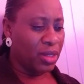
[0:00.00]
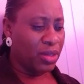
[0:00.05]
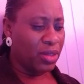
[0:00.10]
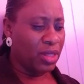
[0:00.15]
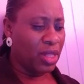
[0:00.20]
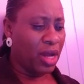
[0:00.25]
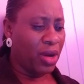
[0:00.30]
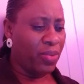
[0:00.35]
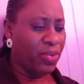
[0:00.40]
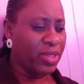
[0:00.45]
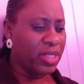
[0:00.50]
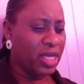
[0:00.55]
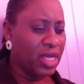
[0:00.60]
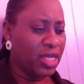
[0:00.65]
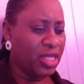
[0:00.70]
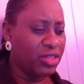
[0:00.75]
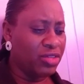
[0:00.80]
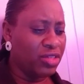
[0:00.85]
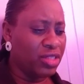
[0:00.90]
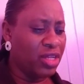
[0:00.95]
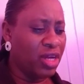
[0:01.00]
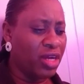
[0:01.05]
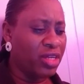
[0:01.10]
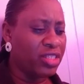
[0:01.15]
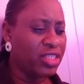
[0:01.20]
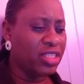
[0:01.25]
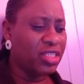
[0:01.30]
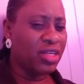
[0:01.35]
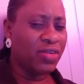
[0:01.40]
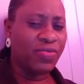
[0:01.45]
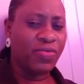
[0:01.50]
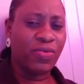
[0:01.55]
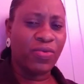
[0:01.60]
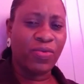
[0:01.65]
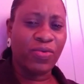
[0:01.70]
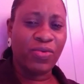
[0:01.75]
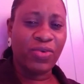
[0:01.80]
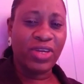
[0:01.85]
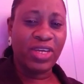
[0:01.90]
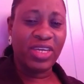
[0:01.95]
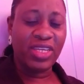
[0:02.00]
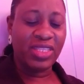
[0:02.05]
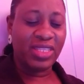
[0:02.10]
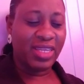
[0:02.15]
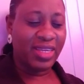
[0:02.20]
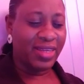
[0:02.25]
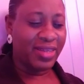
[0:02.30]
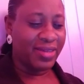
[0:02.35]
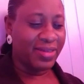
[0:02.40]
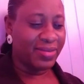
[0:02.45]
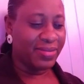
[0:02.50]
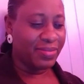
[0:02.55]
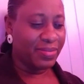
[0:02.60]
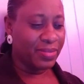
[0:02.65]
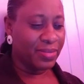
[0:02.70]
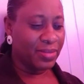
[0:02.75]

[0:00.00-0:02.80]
Now, with the introduction of reading,